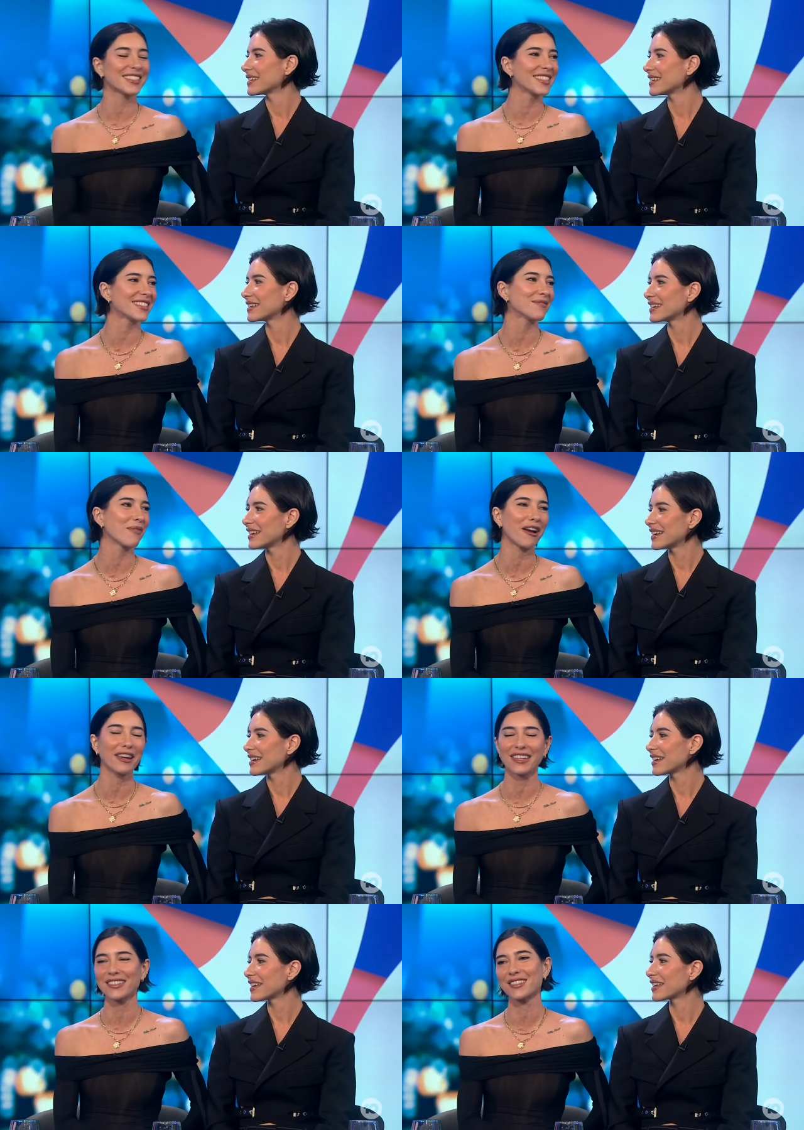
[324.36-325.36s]
Speaker 1: she's
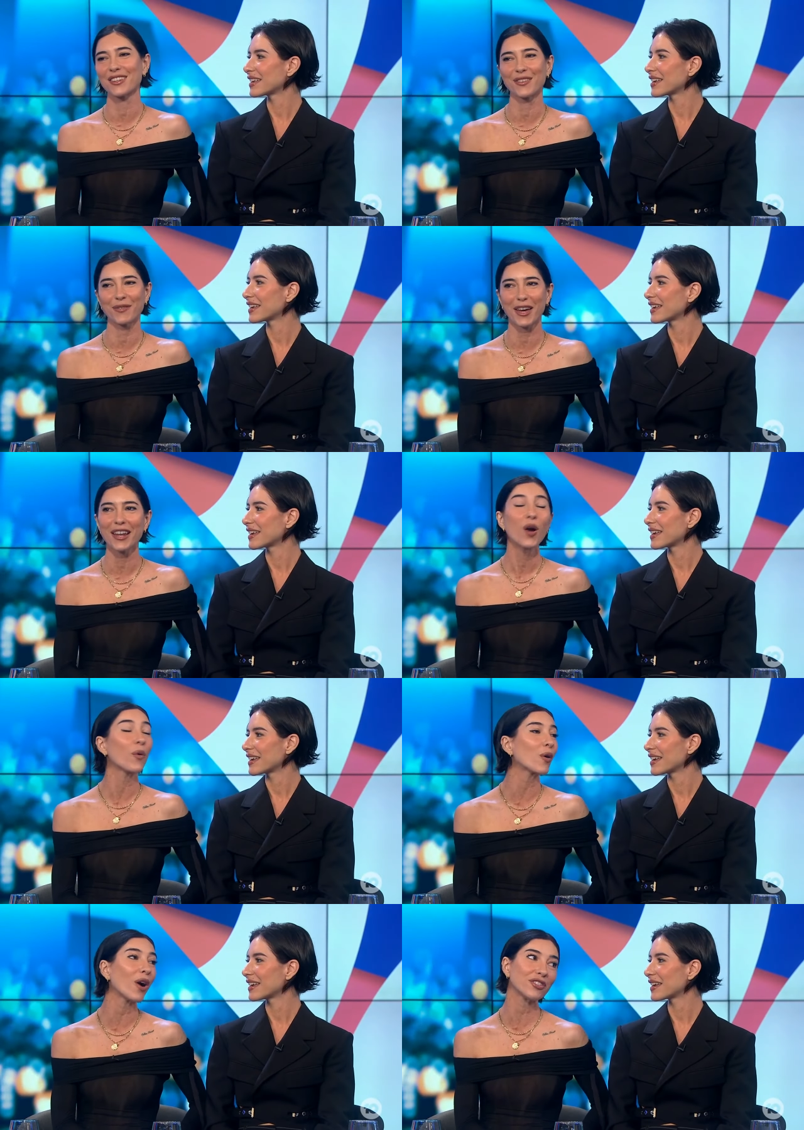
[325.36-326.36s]
marrying into. But
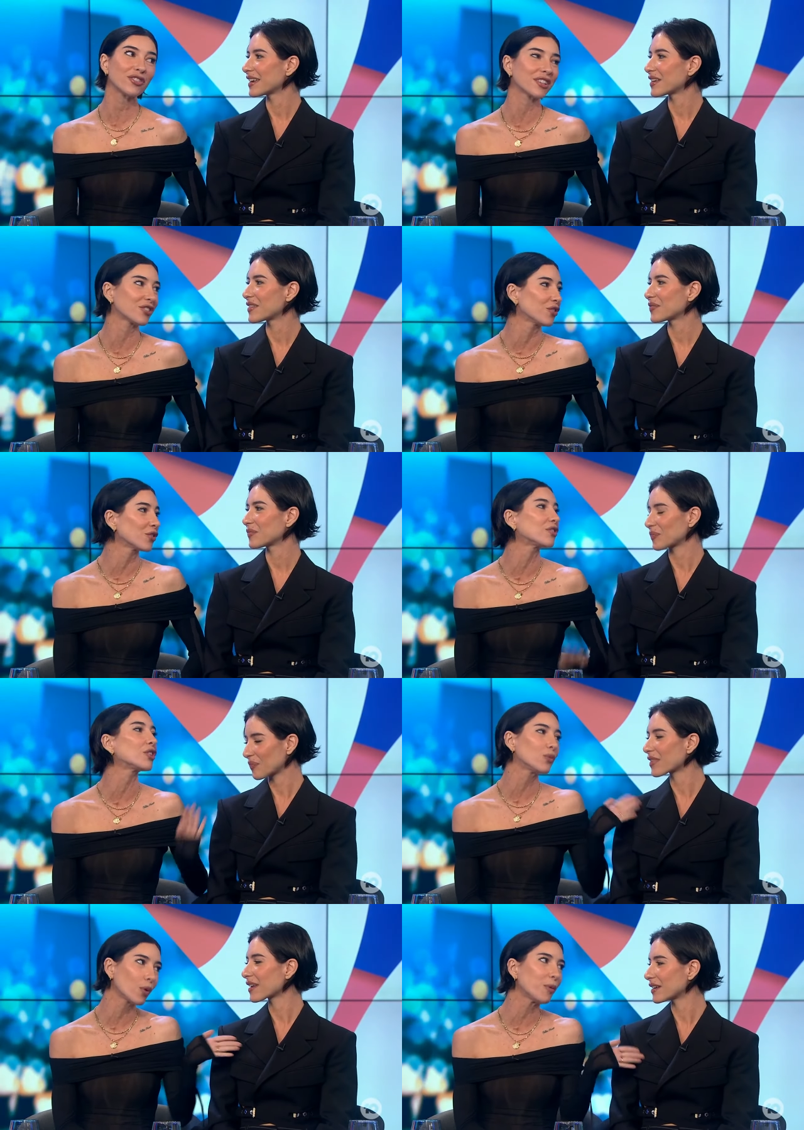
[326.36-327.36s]
we're quite traditional, so
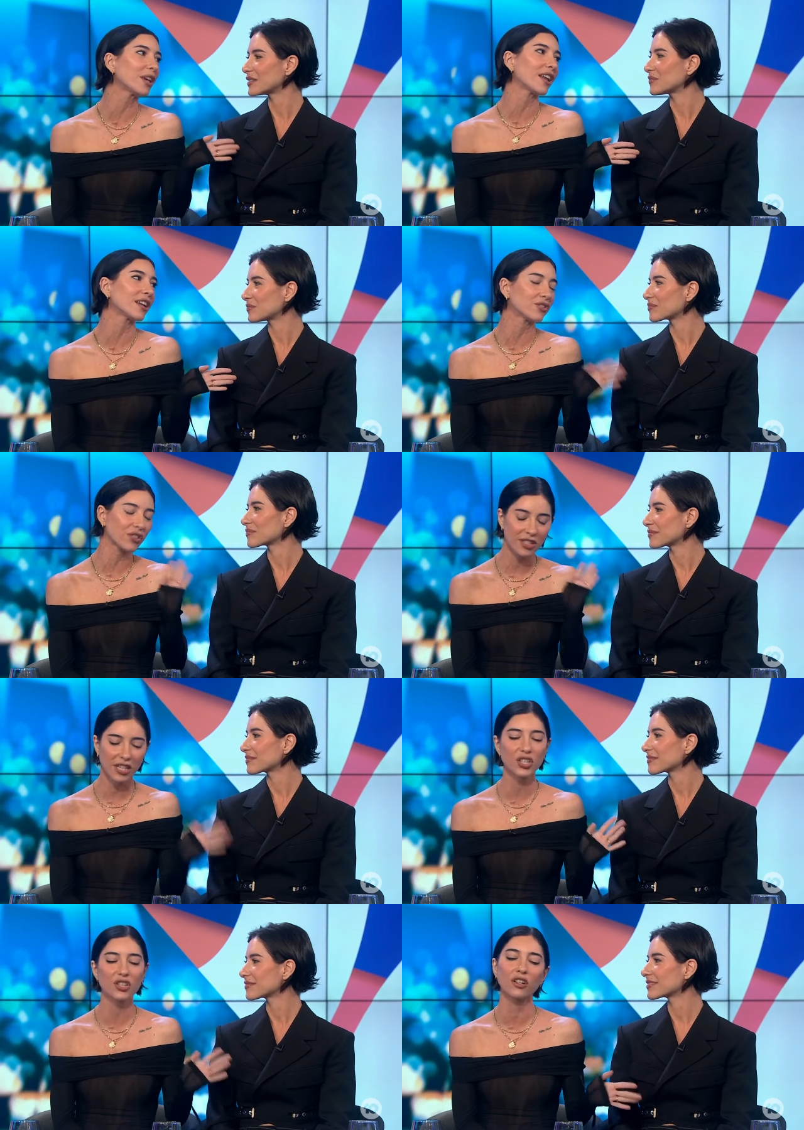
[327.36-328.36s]
you will be getting
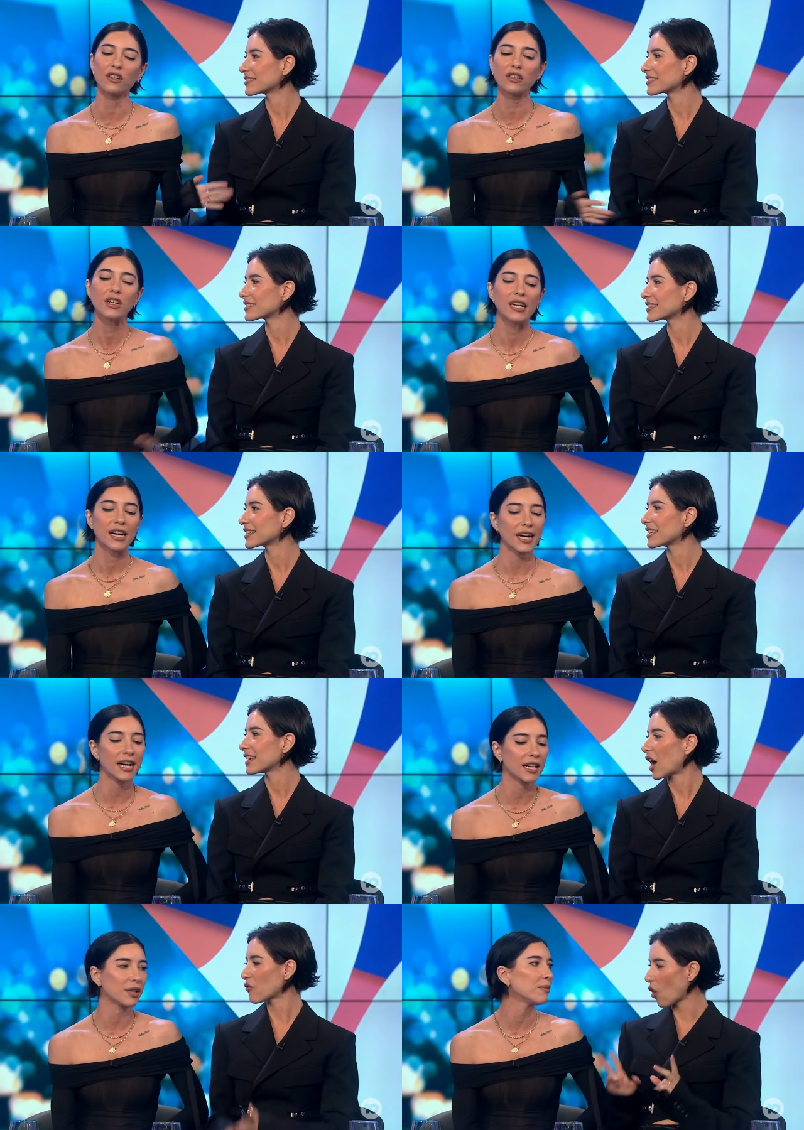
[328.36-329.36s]
traditional
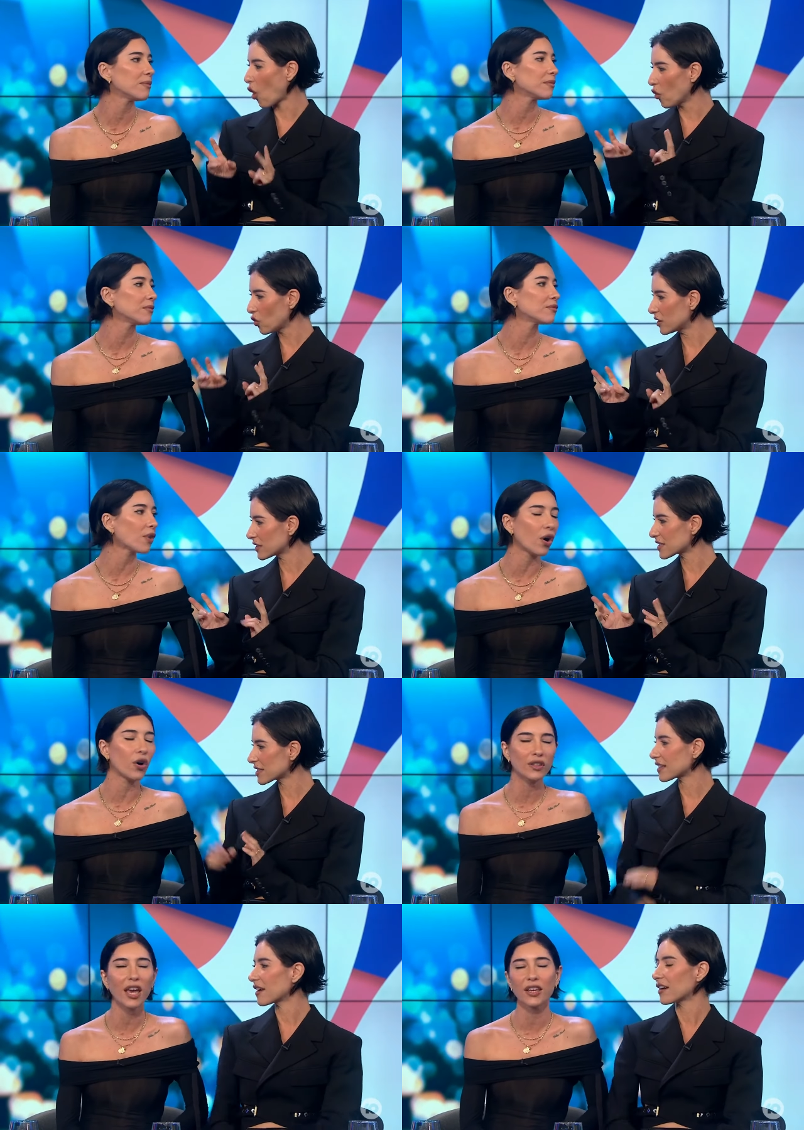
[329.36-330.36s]
um, roll?
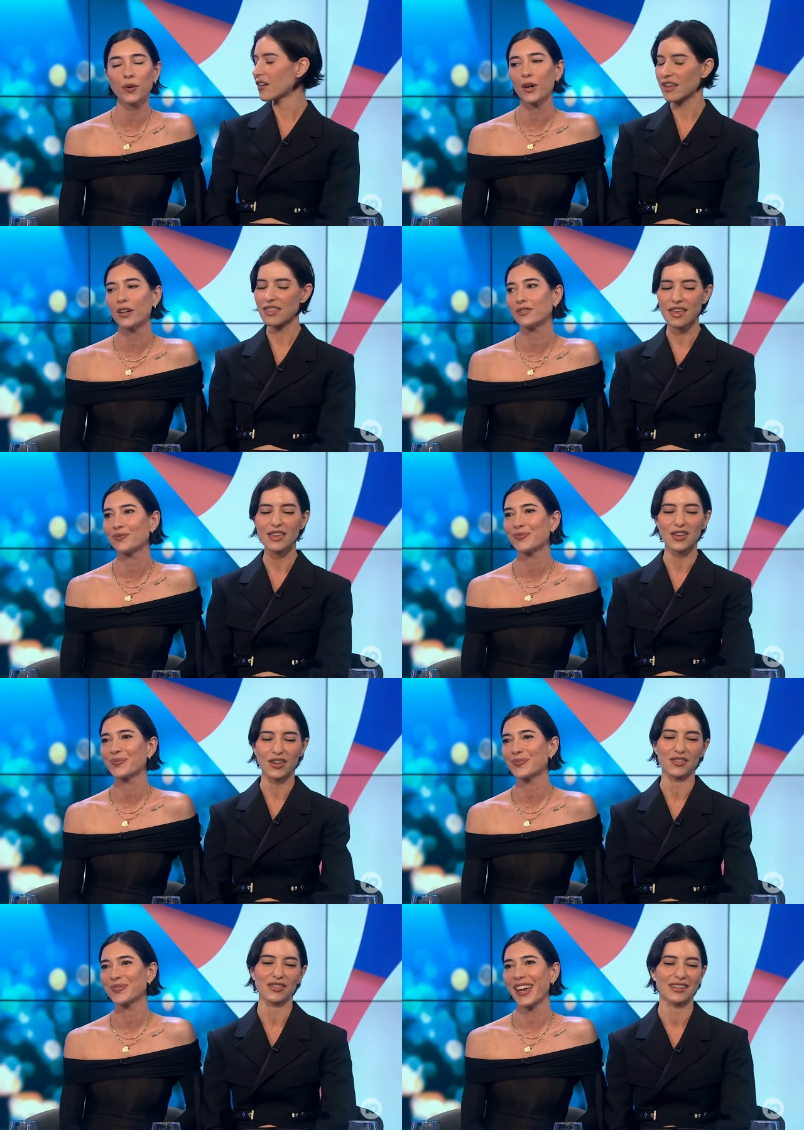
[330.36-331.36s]
roll? Roll. Yeah, you will.
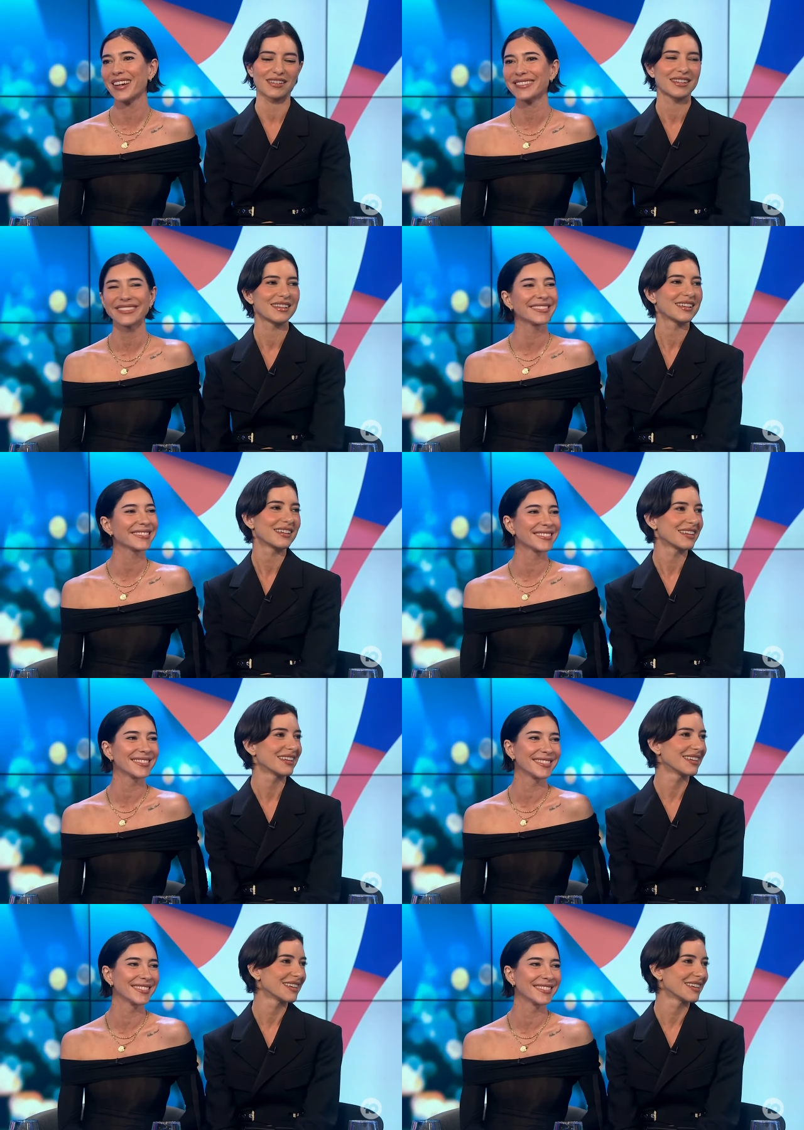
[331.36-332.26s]
yeah. Well, yeah. congratulations